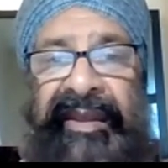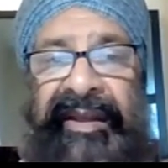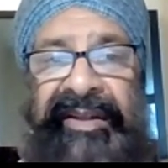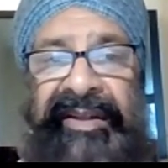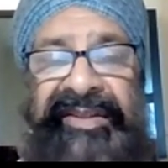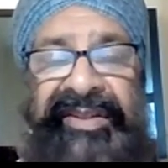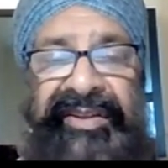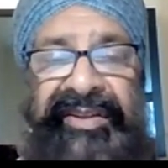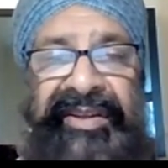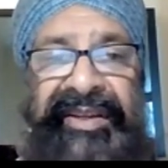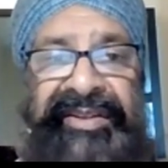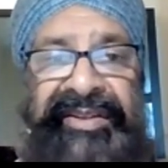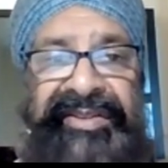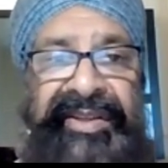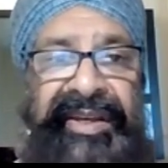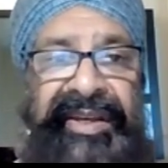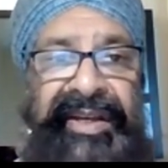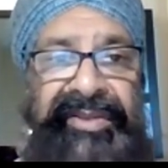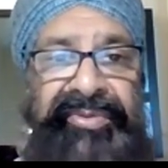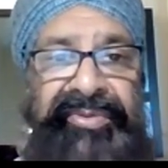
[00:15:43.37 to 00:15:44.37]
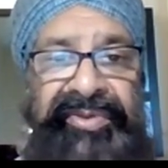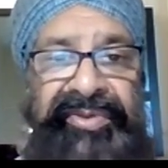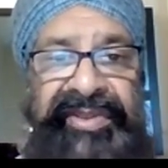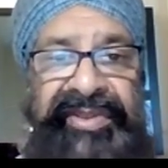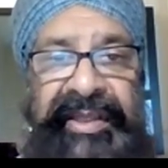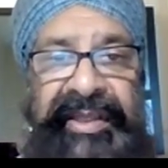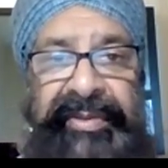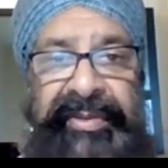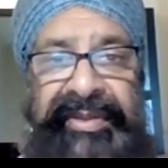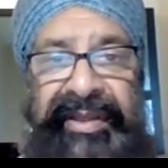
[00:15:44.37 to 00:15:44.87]
And so here's the actual
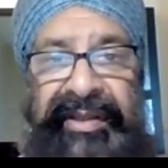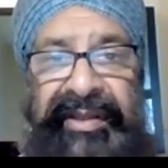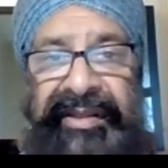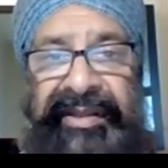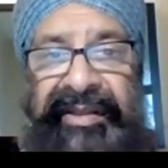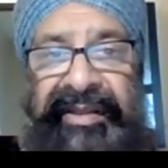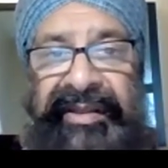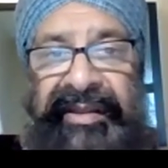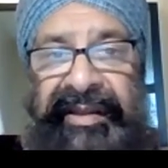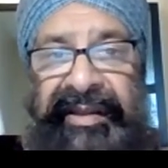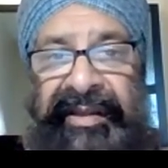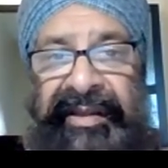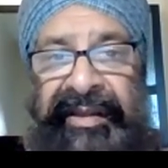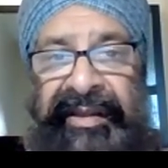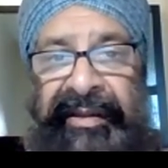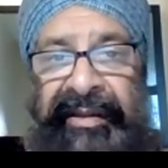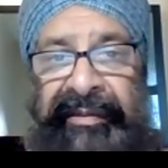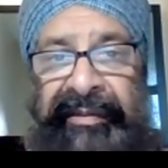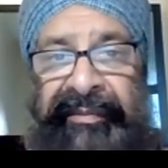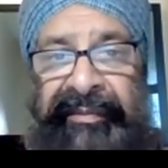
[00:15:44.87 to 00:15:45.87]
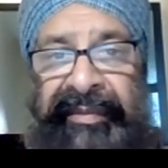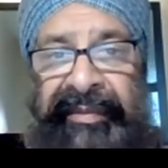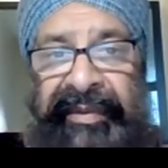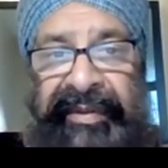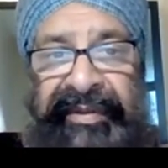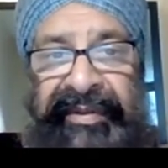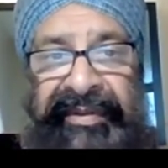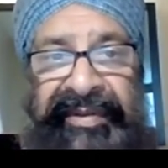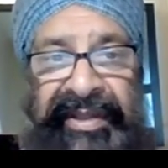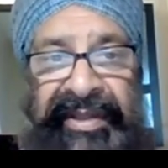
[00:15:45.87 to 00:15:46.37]
sleep study
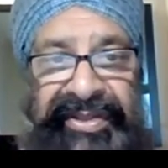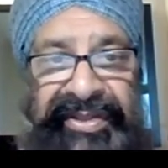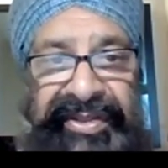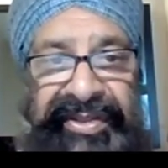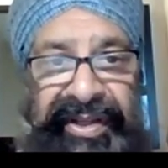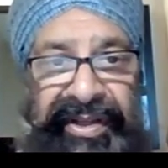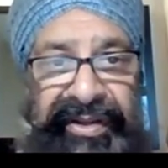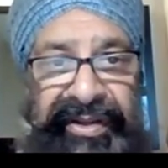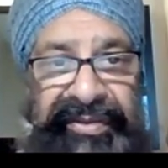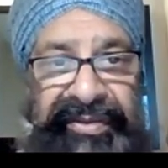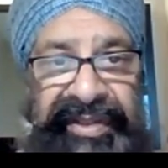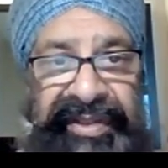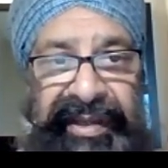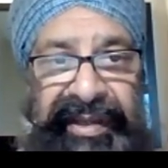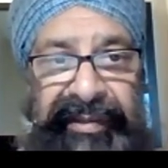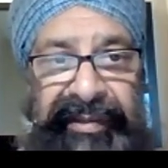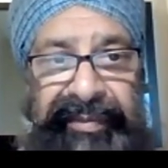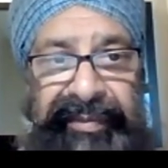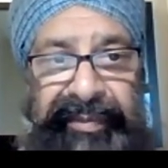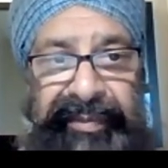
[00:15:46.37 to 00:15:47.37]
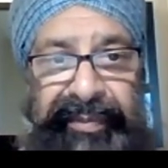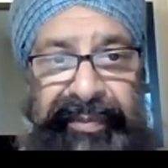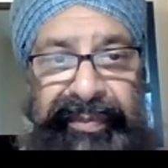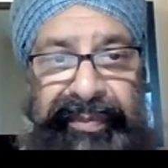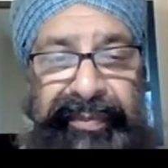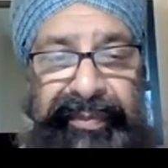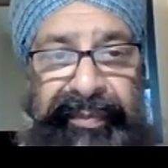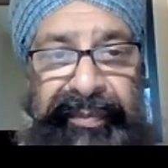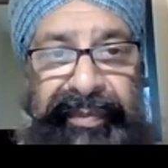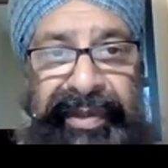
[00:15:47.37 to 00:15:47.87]
that shows that,
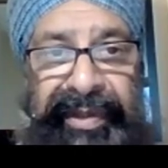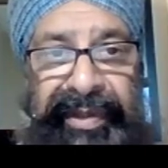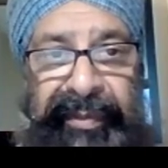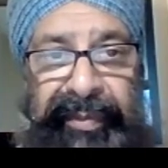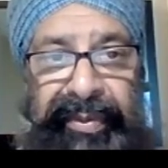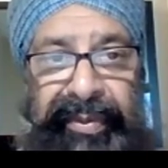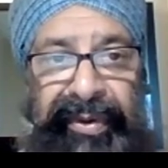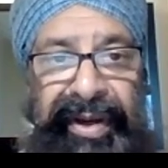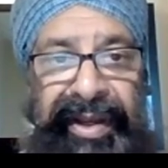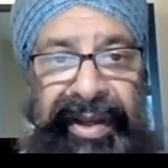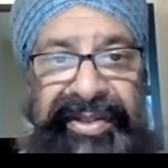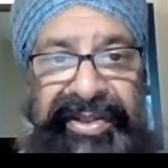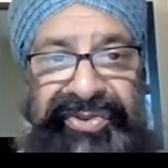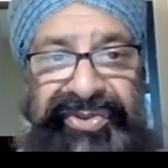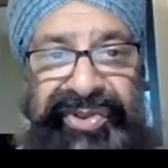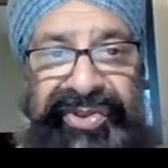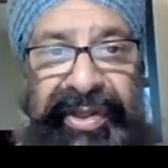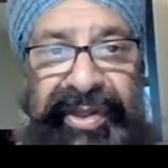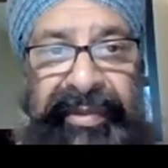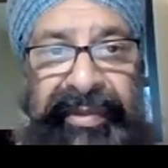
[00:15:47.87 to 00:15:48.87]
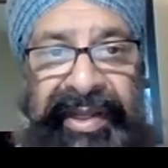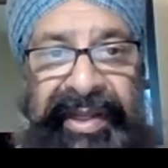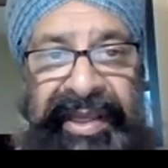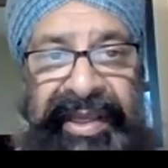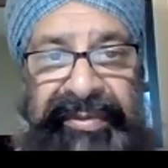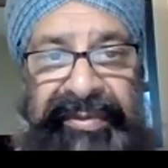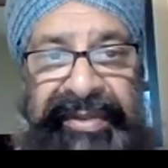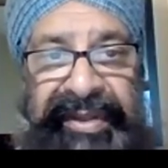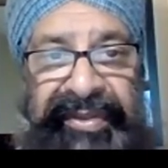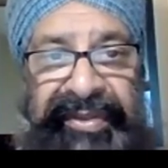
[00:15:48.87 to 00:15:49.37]
you know, prior to treatment, he
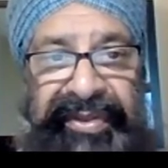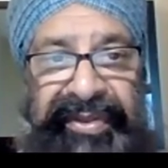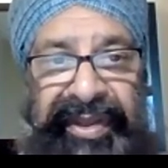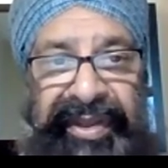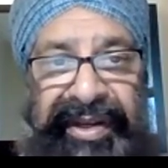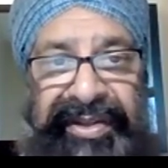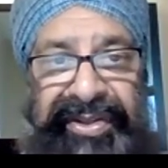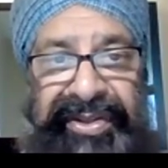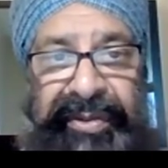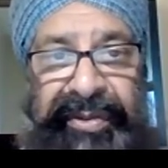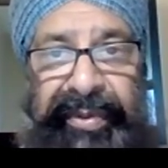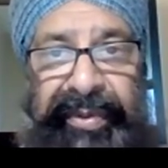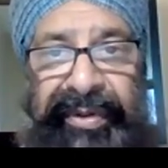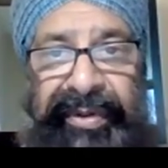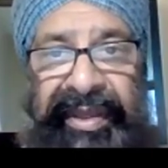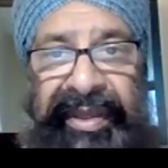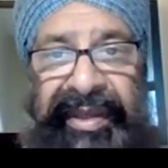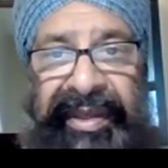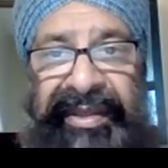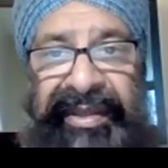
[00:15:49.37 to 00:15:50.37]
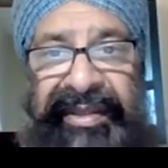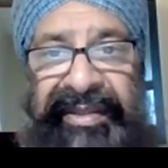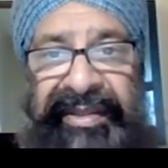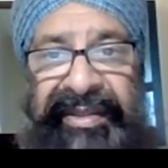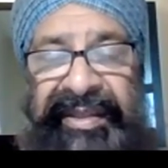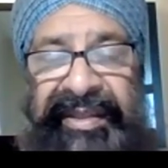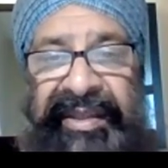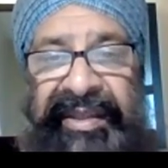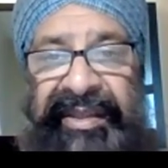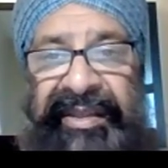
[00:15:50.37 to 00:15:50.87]
was at 32.8,
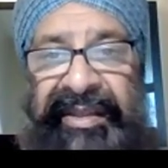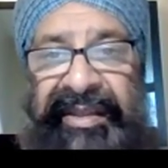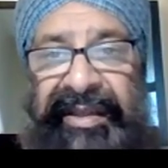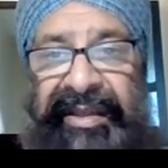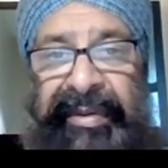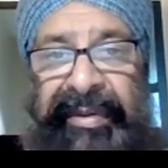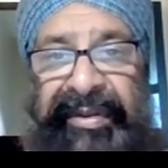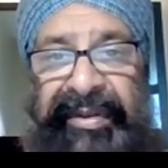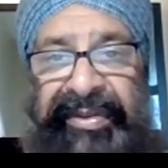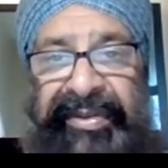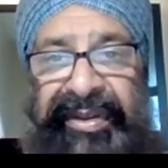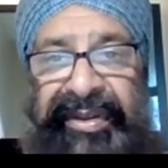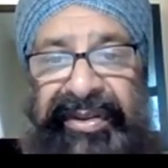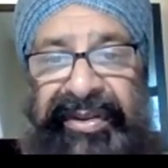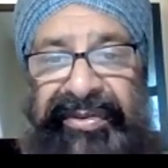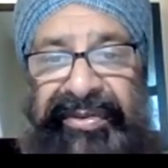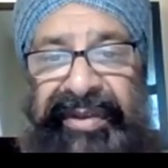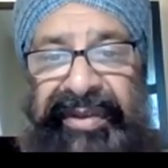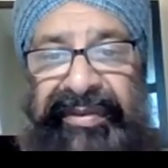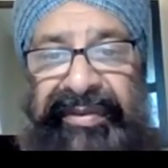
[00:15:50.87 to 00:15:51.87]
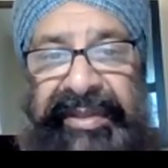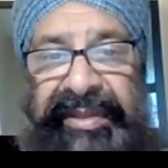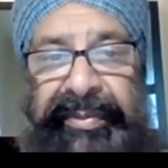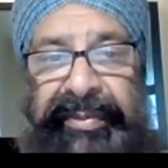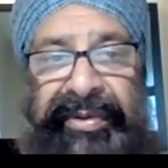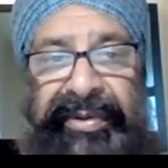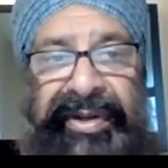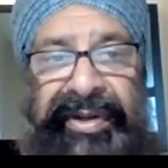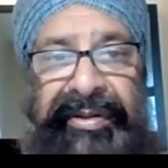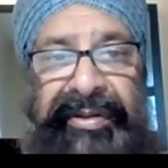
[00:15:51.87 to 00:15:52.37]
about 33 events
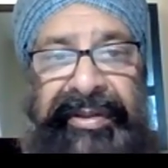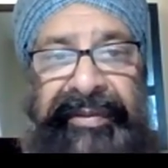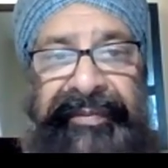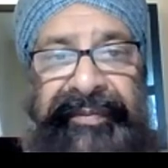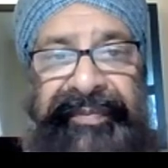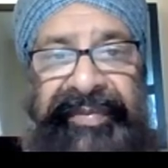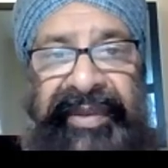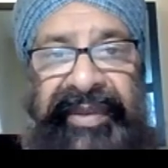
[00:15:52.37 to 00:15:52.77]
per hour.